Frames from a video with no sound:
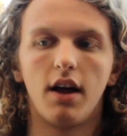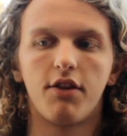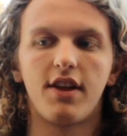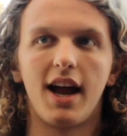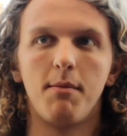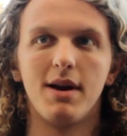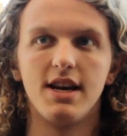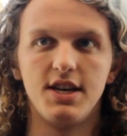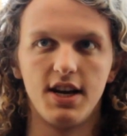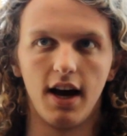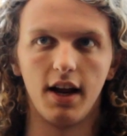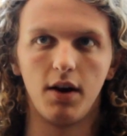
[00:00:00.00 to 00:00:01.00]
assignment
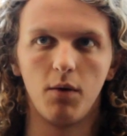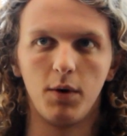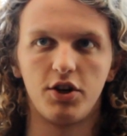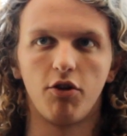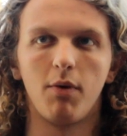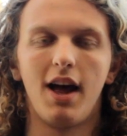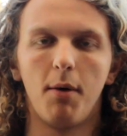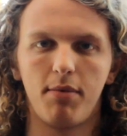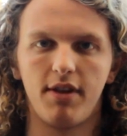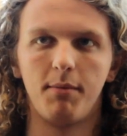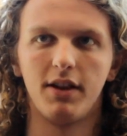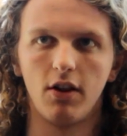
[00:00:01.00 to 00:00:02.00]
done, which is what
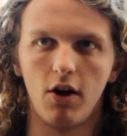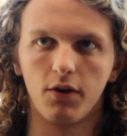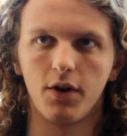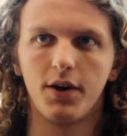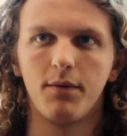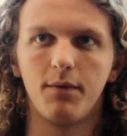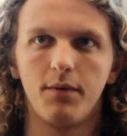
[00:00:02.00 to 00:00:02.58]
helps them in the long run.